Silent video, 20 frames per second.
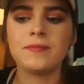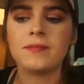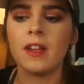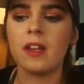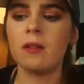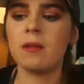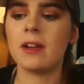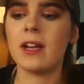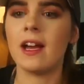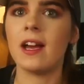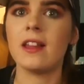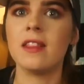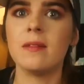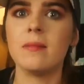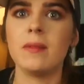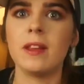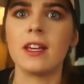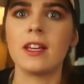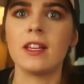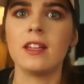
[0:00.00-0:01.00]
I don't want to have them
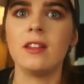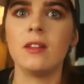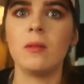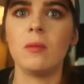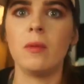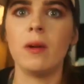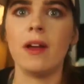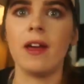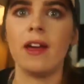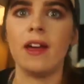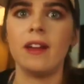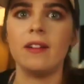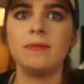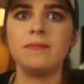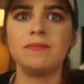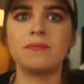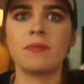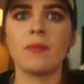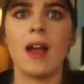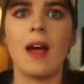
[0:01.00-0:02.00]
like in the way.
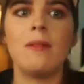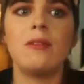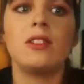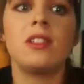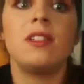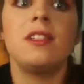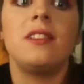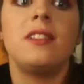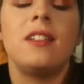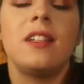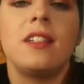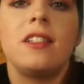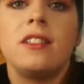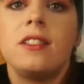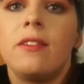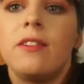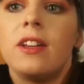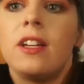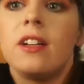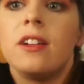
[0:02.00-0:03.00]
I'm just going to stick these
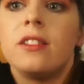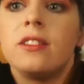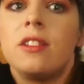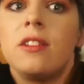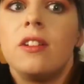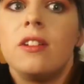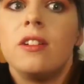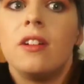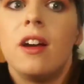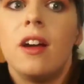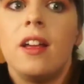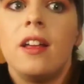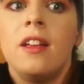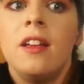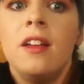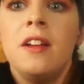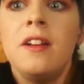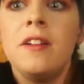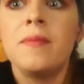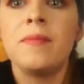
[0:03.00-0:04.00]
over here so they're not
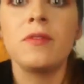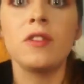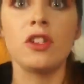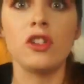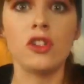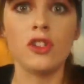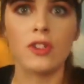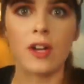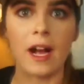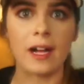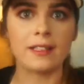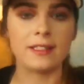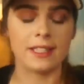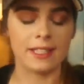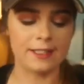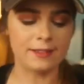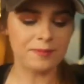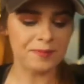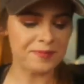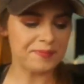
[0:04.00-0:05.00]

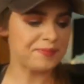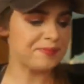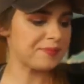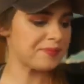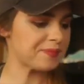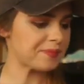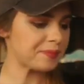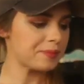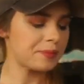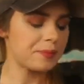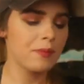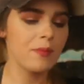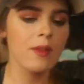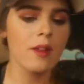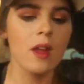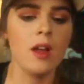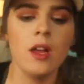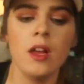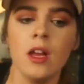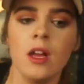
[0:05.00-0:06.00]
distracting.
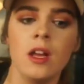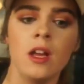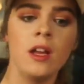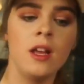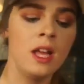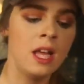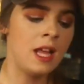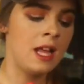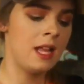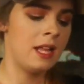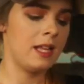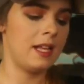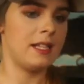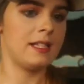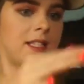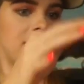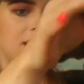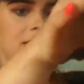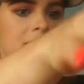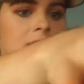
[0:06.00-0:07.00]
Let's
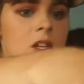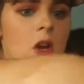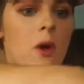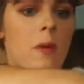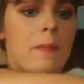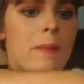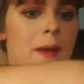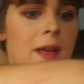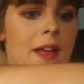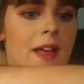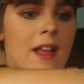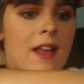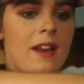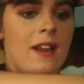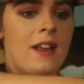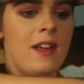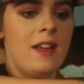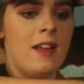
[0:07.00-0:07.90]
get this open.